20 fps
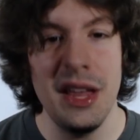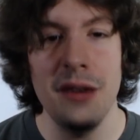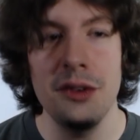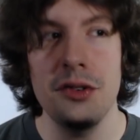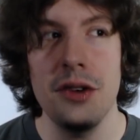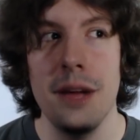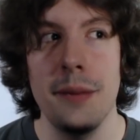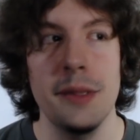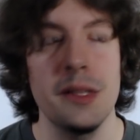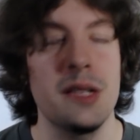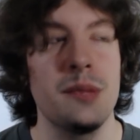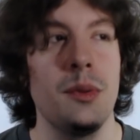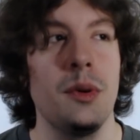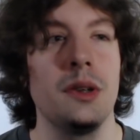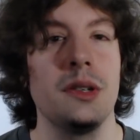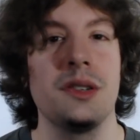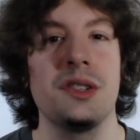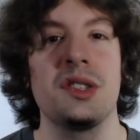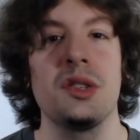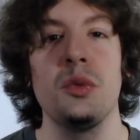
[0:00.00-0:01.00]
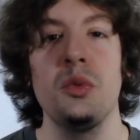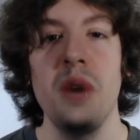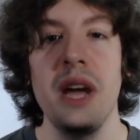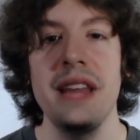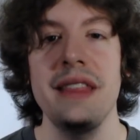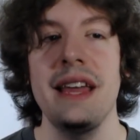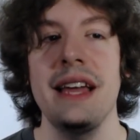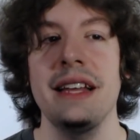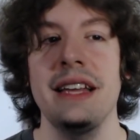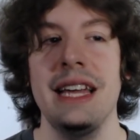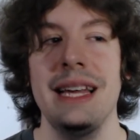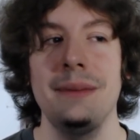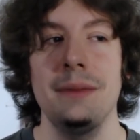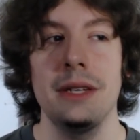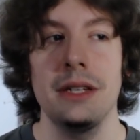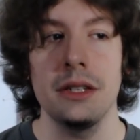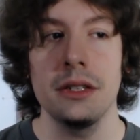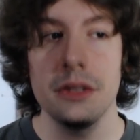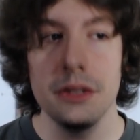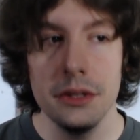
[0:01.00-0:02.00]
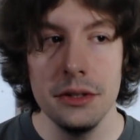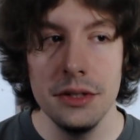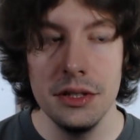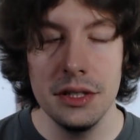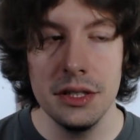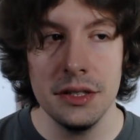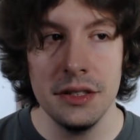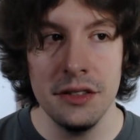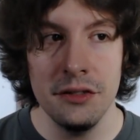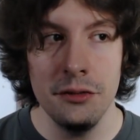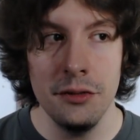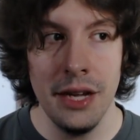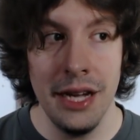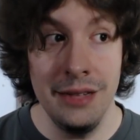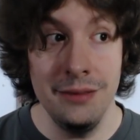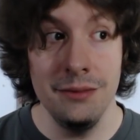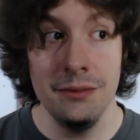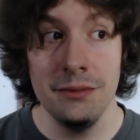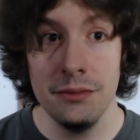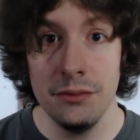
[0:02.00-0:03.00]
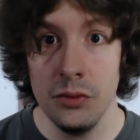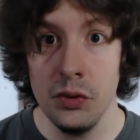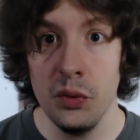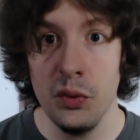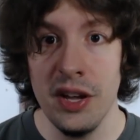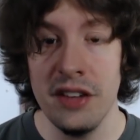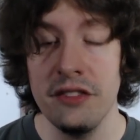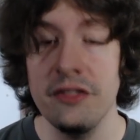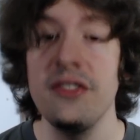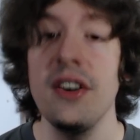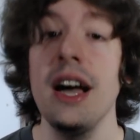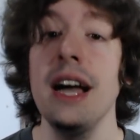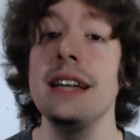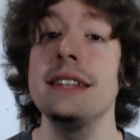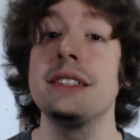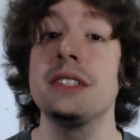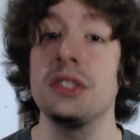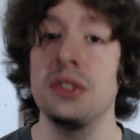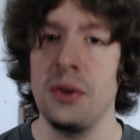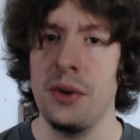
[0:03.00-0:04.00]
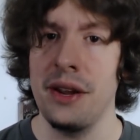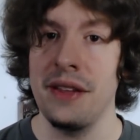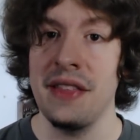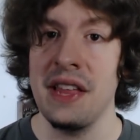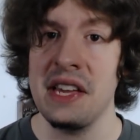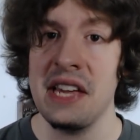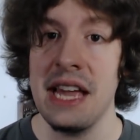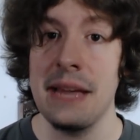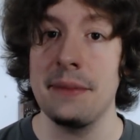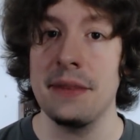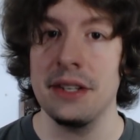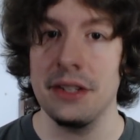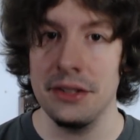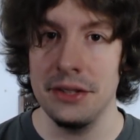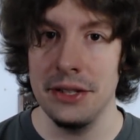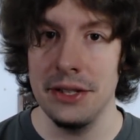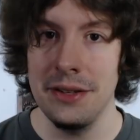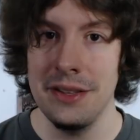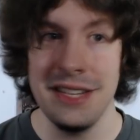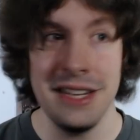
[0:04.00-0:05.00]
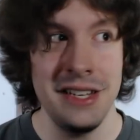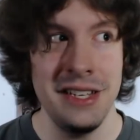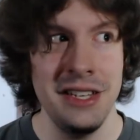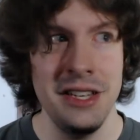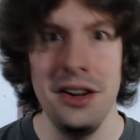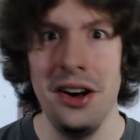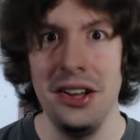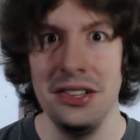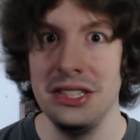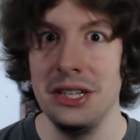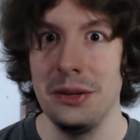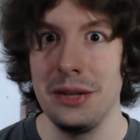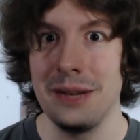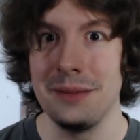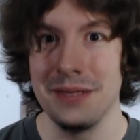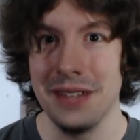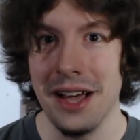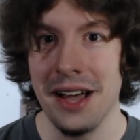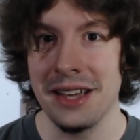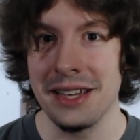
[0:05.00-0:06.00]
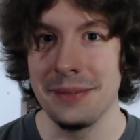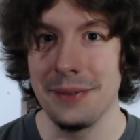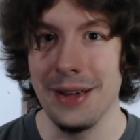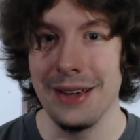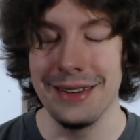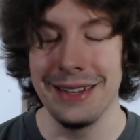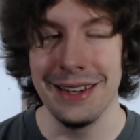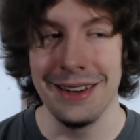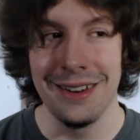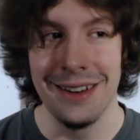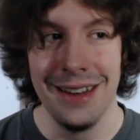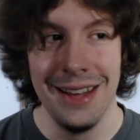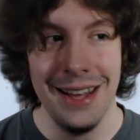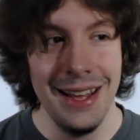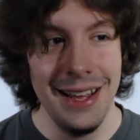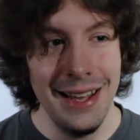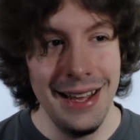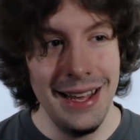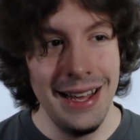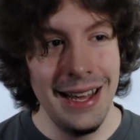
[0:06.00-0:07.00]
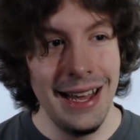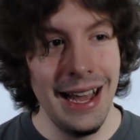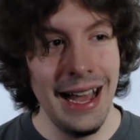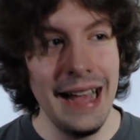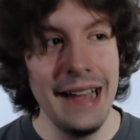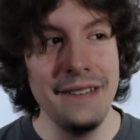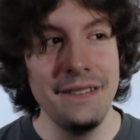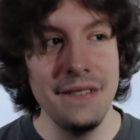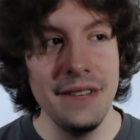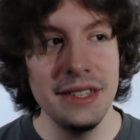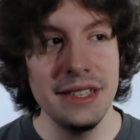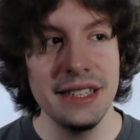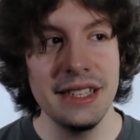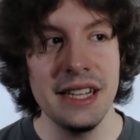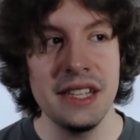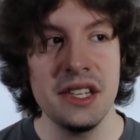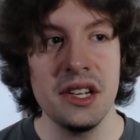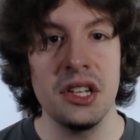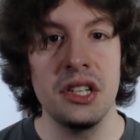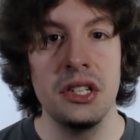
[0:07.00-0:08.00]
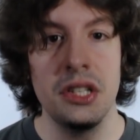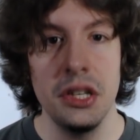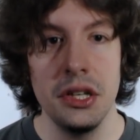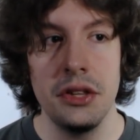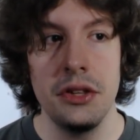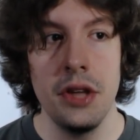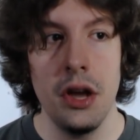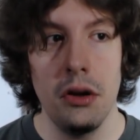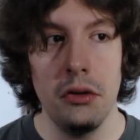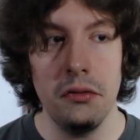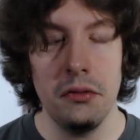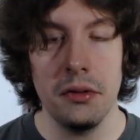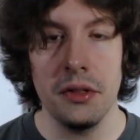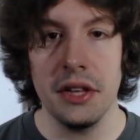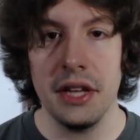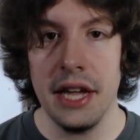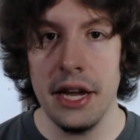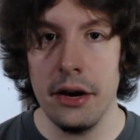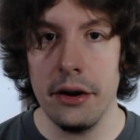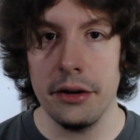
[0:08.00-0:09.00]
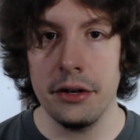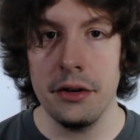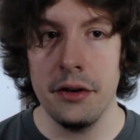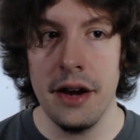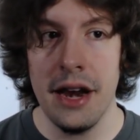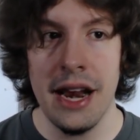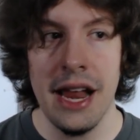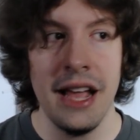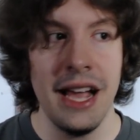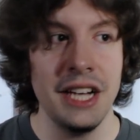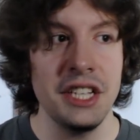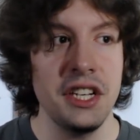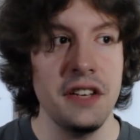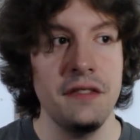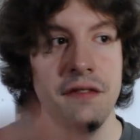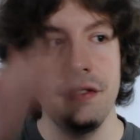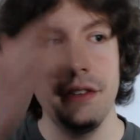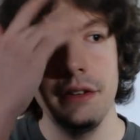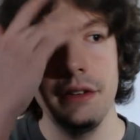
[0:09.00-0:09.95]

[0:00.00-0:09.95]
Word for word: without dropping spoilers, the way that game concludes and the way Fi's story in that game concludes, and you all know what I'm talking about here, I feel like that's a good note for the character, and I actually